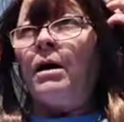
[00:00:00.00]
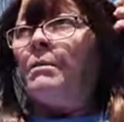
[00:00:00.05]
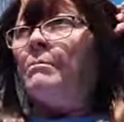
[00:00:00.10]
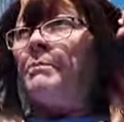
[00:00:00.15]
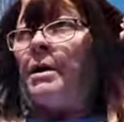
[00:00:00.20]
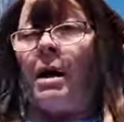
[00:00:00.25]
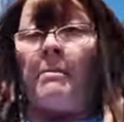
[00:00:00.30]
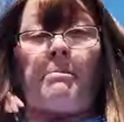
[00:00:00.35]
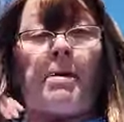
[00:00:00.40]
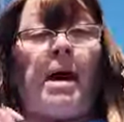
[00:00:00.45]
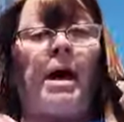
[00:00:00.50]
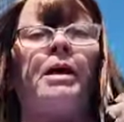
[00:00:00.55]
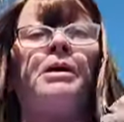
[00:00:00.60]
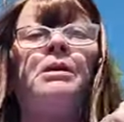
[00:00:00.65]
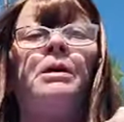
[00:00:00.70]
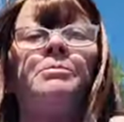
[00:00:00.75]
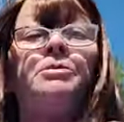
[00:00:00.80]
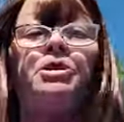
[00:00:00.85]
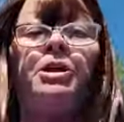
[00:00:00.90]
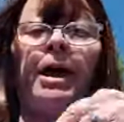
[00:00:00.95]
My
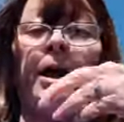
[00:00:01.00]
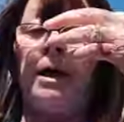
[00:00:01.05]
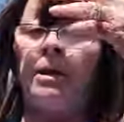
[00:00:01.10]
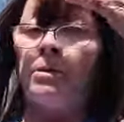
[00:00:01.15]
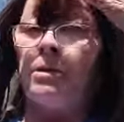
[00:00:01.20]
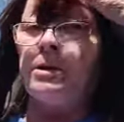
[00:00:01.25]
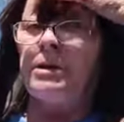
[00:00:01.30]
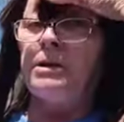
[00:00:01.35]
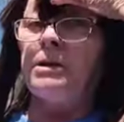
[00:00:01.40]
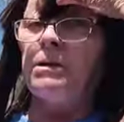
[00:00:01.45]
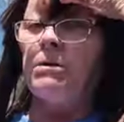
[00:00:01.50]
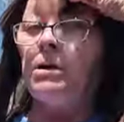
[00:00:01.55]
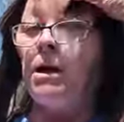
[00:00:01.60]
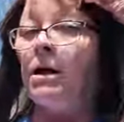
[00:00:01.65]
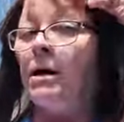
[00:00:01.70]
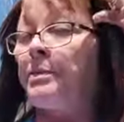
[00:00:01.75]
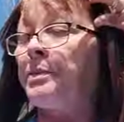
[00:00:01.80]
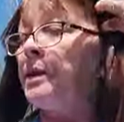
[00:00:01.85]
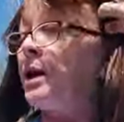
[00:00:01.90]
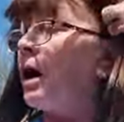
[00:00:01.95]
backup channel is still
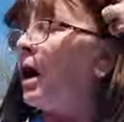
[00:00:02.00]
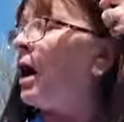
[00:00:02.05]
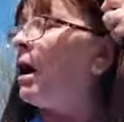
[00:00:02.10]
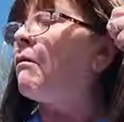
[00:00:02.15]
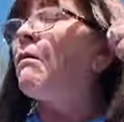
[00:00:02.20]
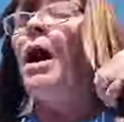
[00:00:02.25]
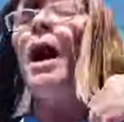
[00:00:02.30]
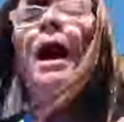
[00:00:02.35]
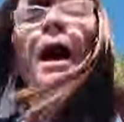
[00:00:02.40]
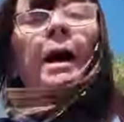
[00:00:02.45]
up, y'all.